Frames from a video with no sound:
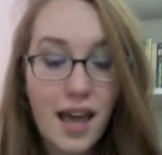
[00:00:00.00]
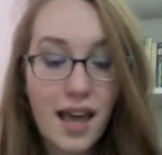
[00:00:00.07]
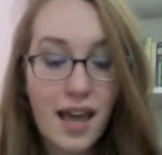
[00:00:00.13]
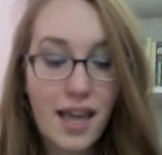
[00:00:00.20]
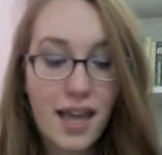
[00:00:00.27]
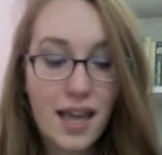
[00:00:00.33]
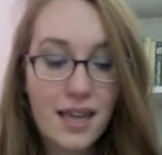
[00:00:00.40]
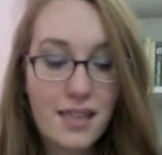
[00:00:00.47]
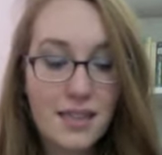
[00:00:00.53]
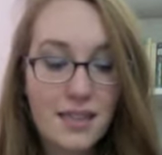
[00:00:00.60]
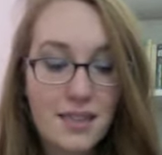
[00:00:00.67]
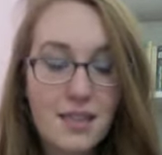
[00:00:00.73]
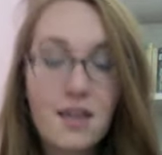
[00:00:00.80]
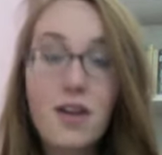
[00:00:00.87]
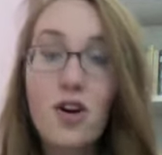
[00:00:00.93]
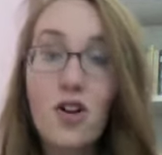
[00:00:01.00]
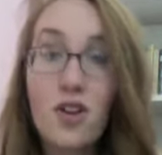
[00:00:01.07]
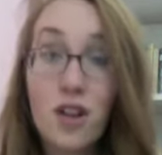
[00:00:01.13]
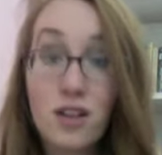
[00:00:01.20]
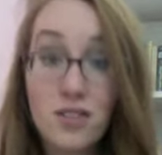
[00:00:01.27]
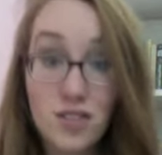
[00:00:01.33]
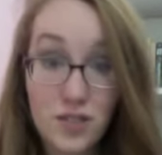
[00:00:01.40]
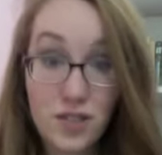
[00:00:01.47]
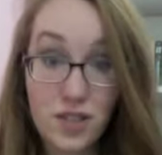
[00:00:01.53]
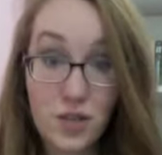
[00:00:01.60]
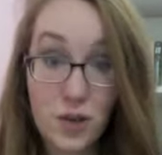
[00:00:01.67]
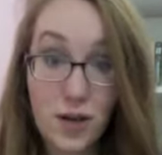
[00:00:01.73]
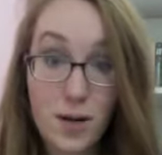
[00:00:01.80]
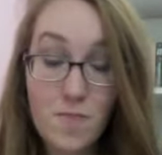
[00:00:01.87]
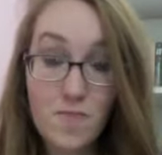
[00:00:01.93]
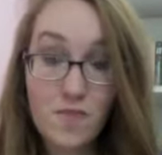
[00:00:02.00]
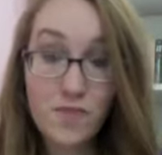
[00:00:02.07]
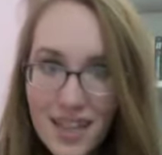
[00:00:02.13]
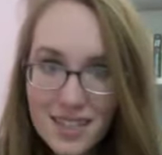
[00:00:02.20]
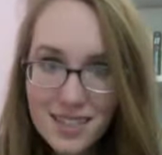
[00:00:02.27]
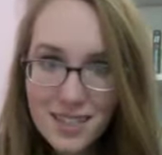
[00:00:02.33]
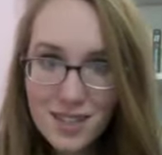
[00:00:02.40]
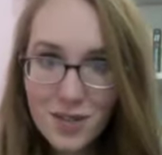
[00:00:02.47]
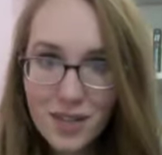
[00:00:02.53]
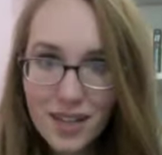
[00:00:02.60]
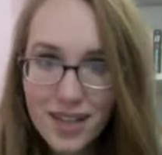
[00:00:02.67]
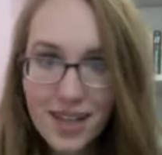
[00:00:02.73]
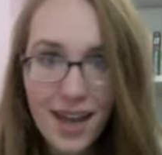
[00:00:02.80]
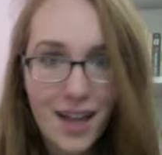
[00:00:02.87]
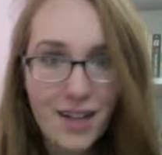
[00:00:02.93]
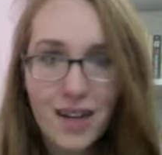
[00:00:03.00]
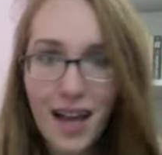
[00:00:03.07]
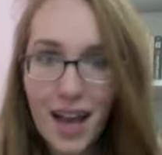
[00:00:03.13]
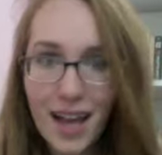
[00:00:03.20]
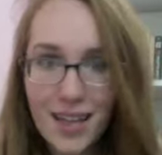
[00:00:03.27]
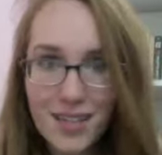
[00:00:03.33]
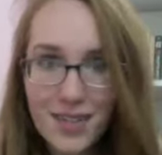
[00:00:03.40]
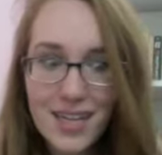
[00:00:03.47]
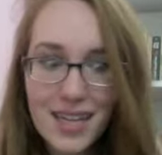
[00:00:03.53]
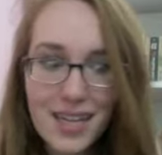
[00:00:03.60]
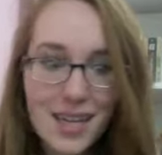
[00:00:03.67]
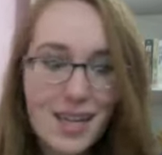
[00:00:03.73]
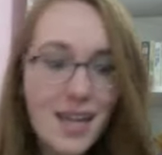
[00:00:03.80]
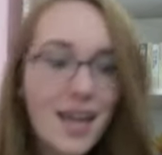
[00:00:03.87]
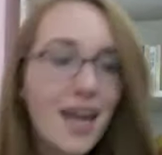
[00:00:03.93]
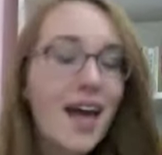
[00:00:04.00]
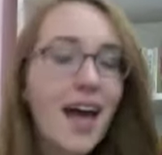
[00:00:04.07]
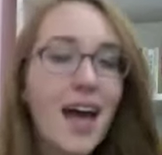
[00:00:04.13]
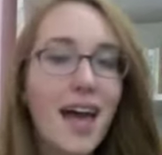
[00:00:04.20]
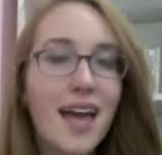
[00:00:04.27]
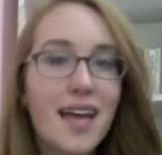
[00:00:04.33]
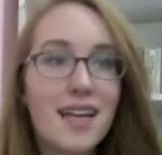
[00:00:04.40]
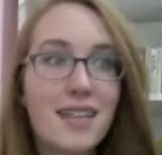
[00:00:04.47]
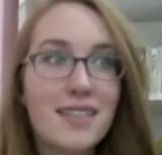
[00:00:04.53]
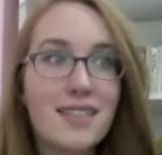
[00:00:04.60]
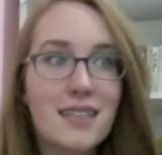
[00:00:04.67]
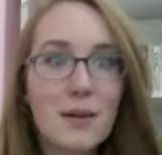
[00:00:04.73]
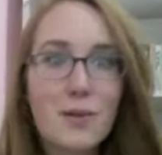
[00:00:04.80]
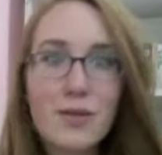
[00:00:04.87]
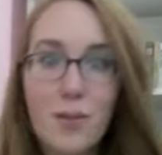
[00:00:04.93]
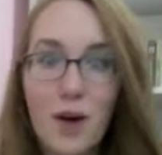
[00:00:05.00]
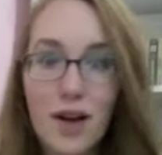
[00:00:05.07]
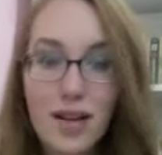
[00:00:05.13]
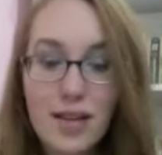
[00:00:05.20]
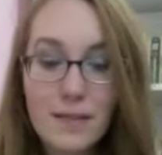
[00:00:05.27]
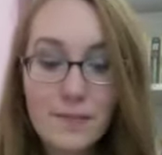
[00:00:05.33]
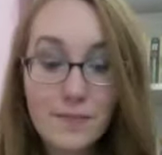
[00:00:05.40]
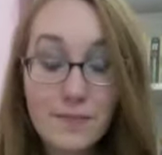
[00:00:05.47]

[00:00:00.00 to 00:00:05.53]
And long story short, it's in the Neue Gallery. I had no idea. And I stumbled upon it,